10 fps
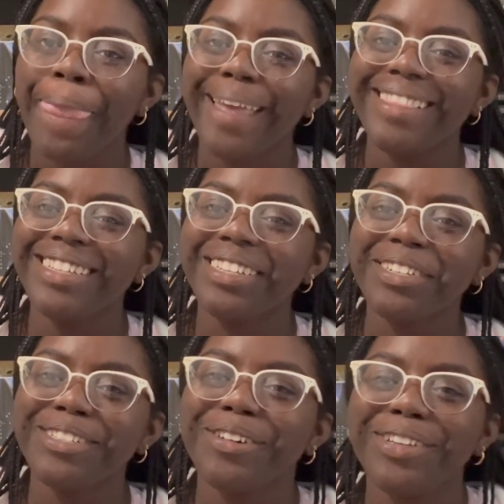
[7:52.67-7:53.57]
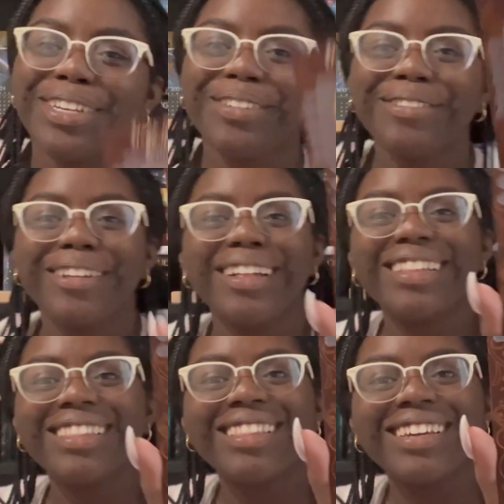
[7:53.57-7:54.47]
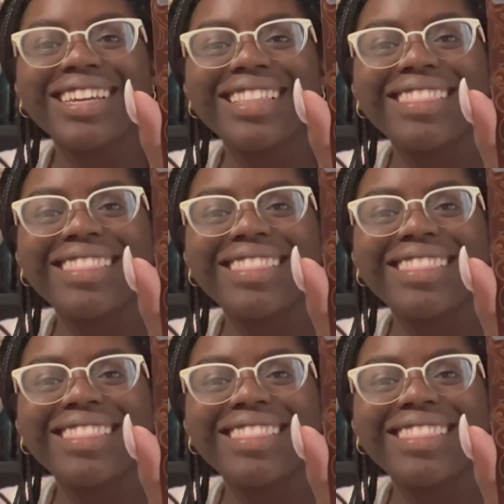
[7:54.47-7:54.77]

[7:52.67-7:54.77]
These are so cute. Look at